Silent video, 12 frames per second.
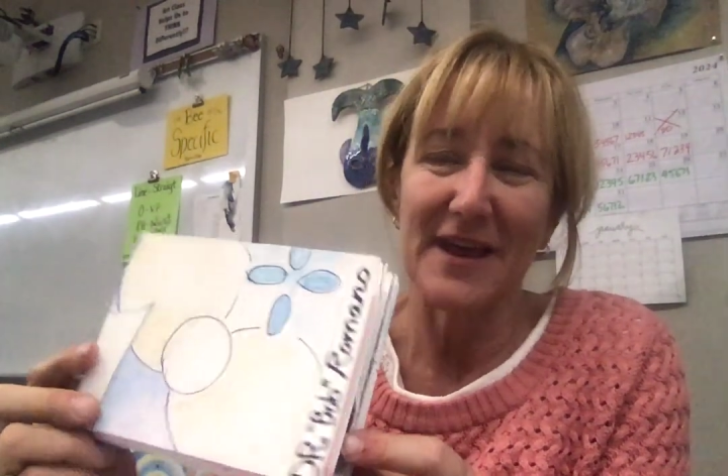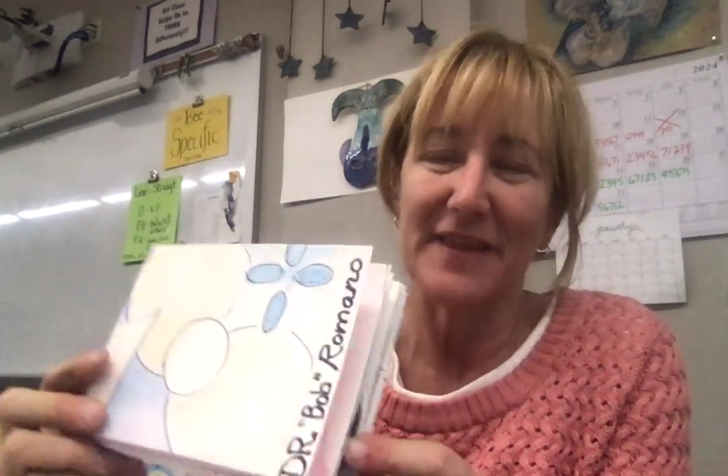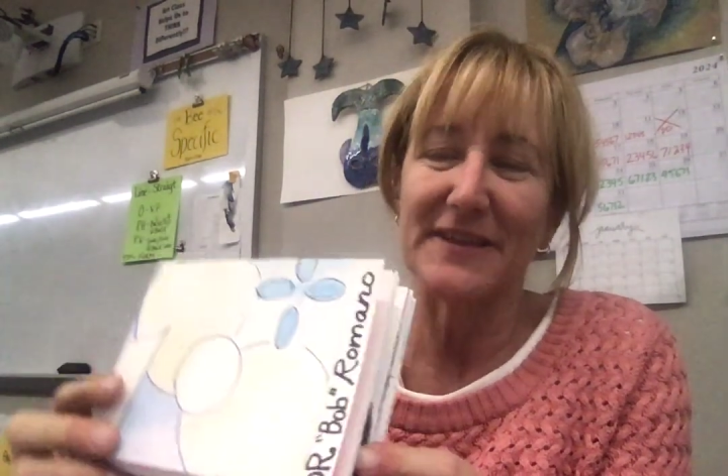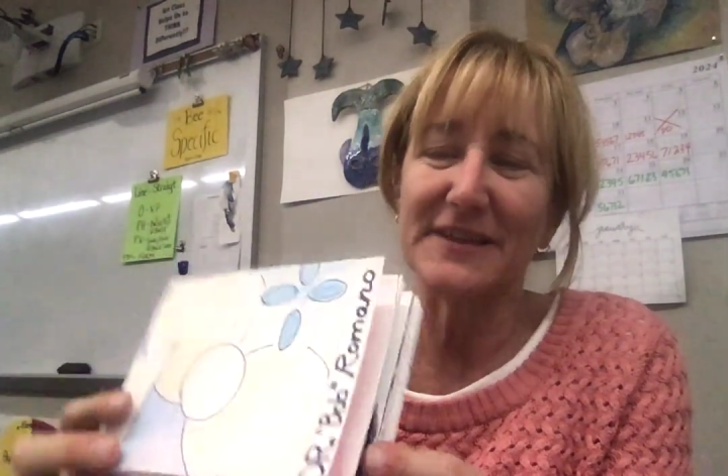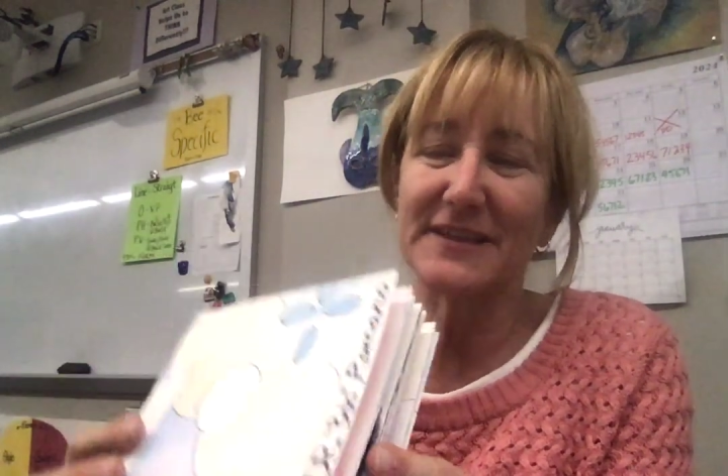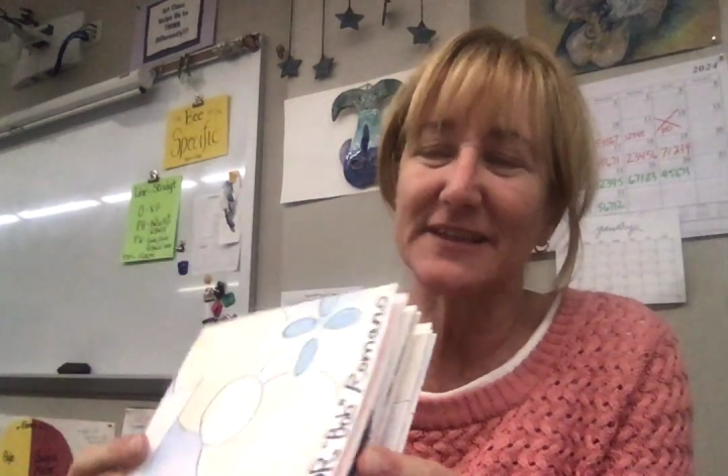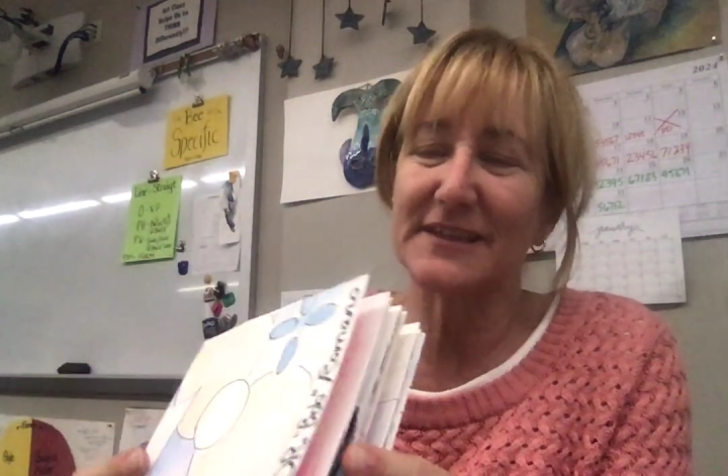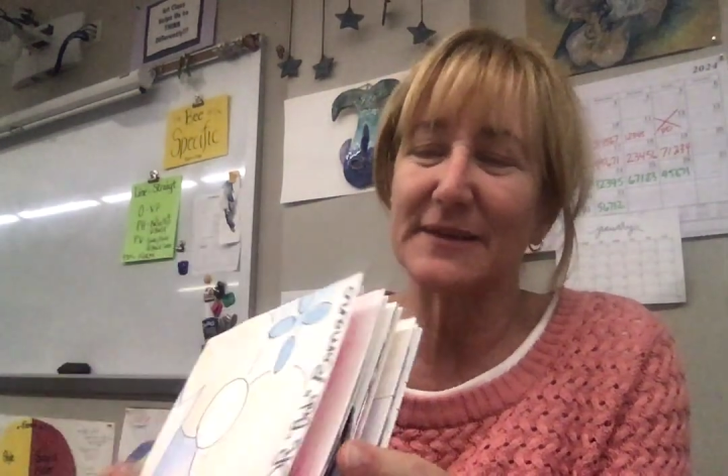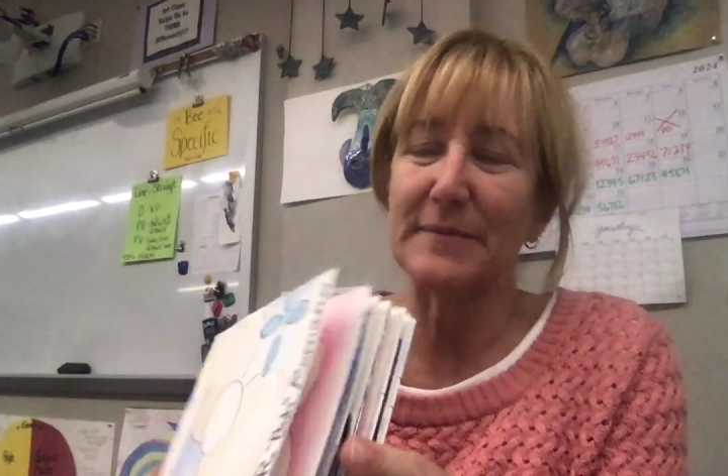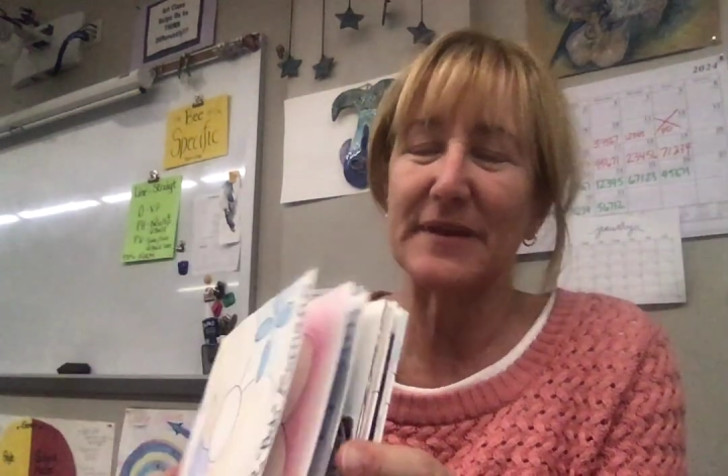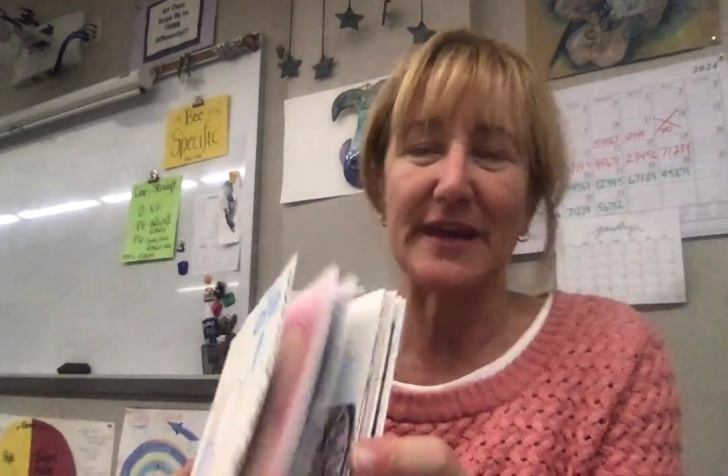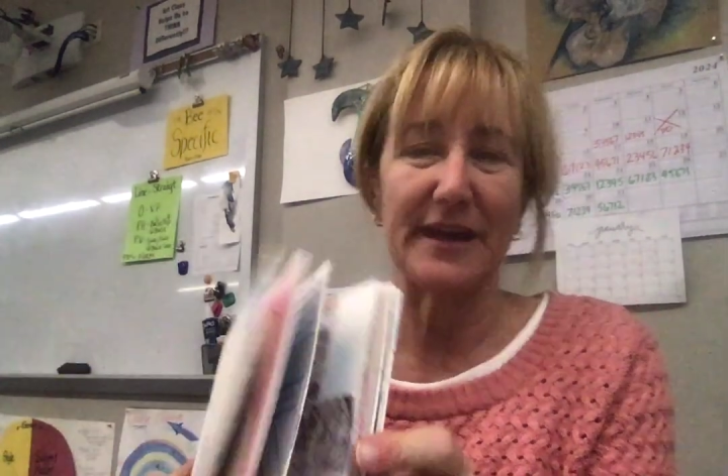this is a
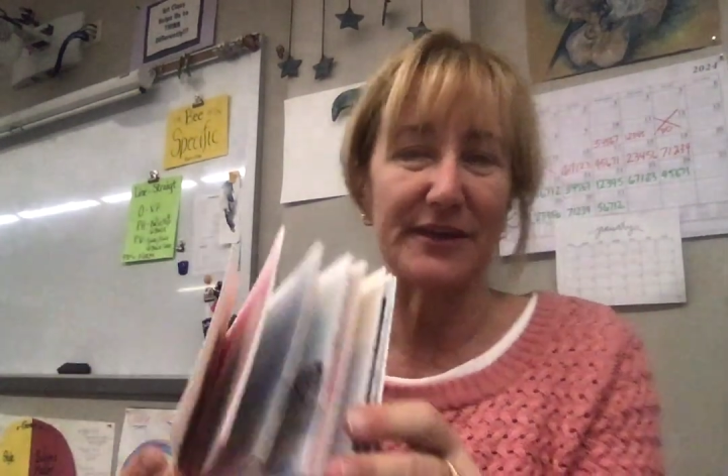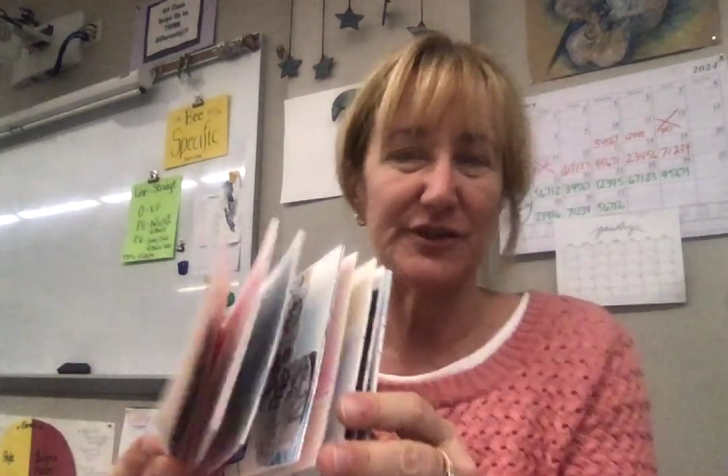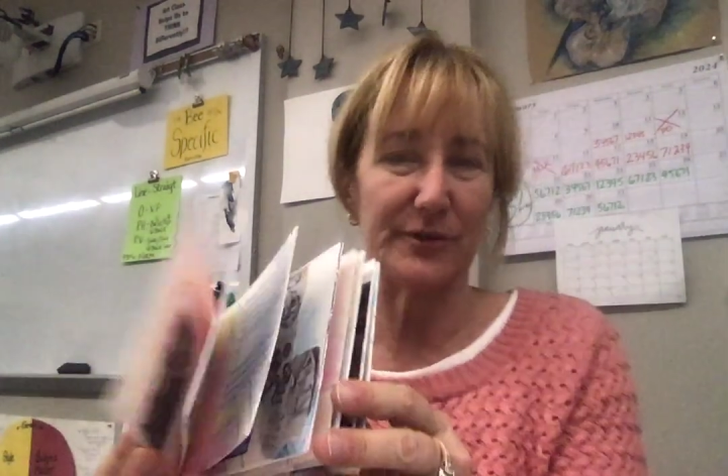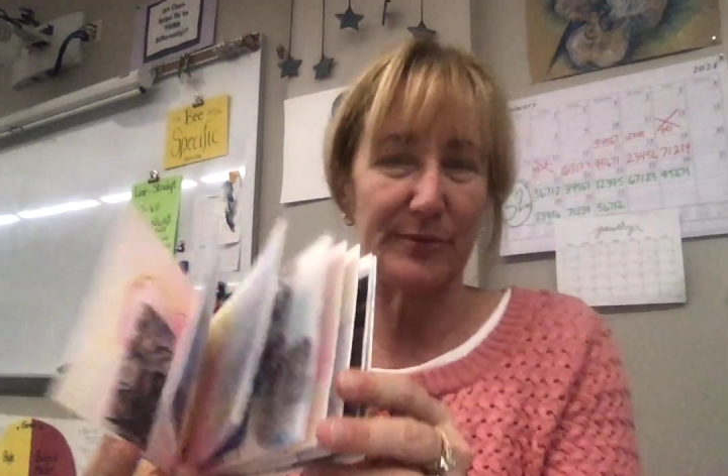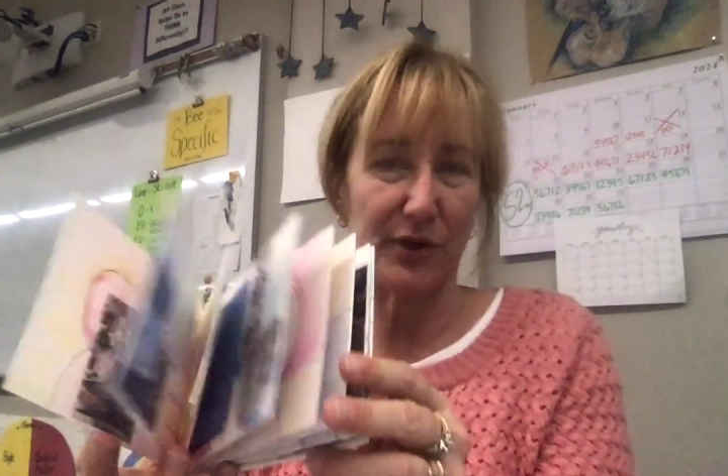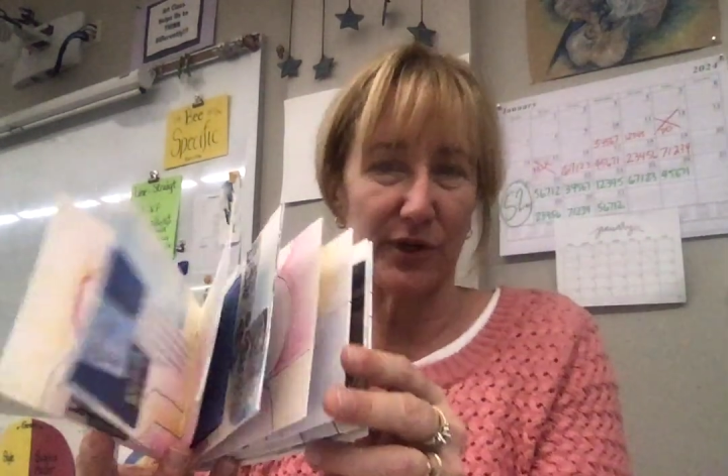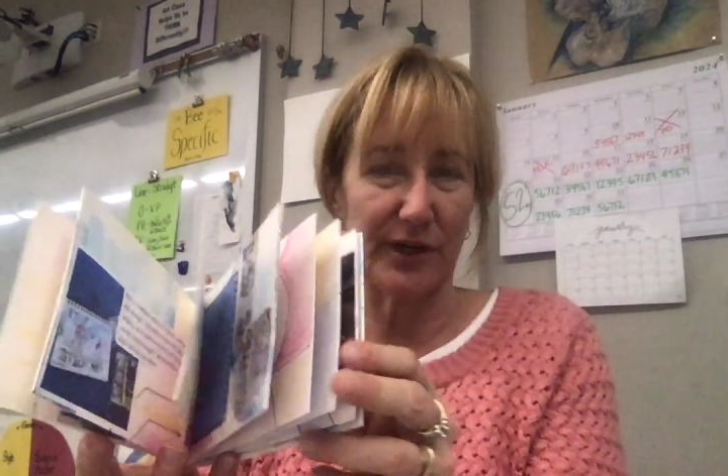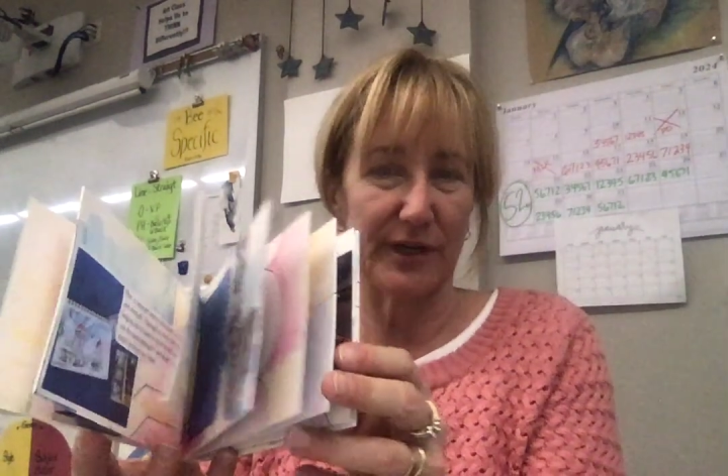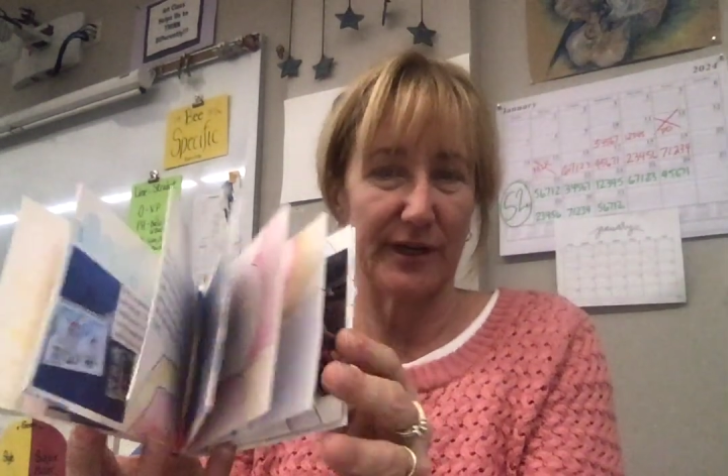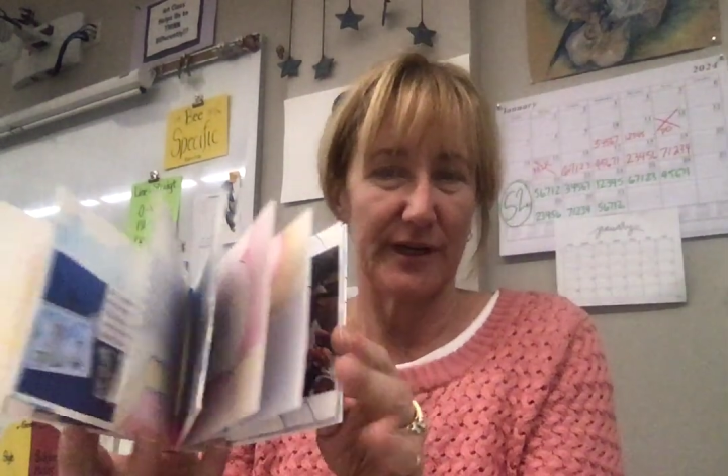meander book,